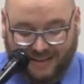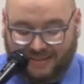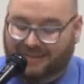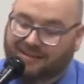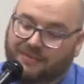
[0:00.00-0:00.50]
the
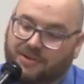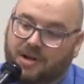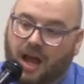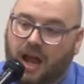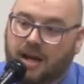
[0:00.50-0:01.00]

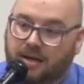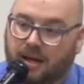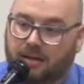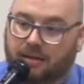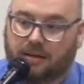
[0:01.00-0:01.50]
slivered
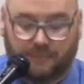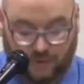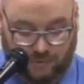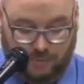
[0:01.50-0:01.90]
hangnail of this